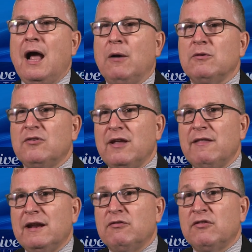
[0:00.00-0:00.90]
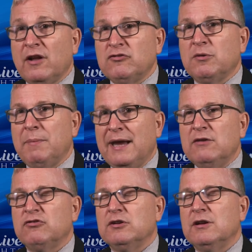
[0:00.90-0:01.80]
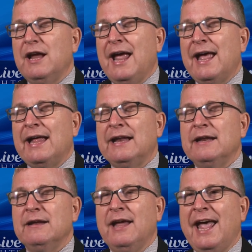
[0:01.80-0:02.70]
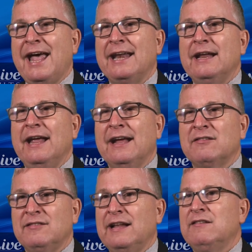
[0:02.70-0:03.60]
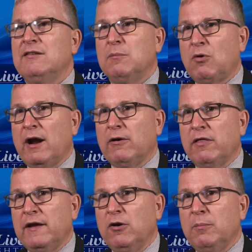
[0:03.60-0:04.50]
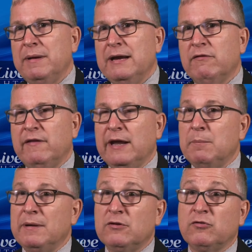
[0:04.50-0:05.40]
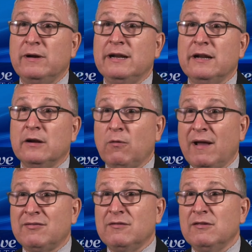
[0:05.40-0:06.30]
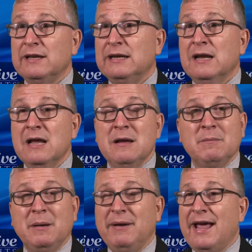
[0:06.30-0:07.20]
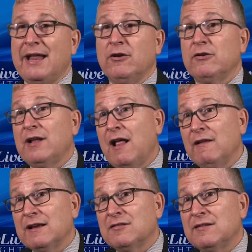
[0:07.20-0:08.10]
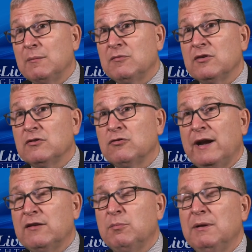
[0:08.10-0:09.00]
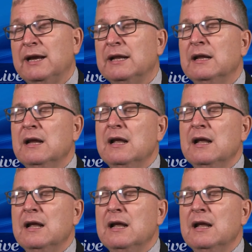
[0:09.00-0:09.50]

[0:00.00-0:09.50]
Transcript: I would say that if such a patient had had extensive prior therapy, if they had been treated aggressively, maybe had an autologous stem cell transplant